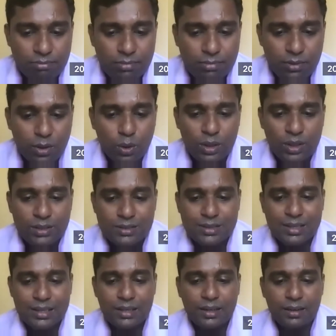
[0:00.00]
Loris,
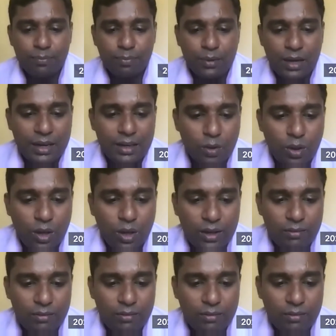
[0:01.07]
um, right, okay.
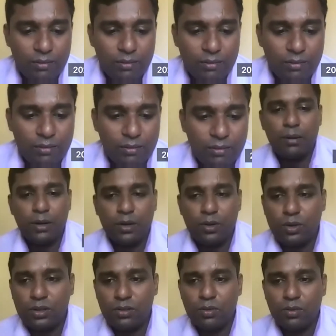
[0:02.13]
Before coming to this
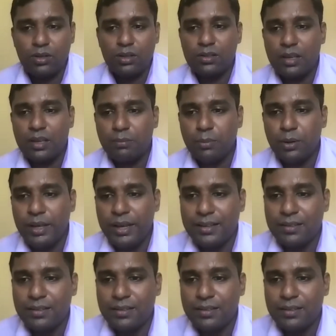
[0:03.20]
question, somebody has a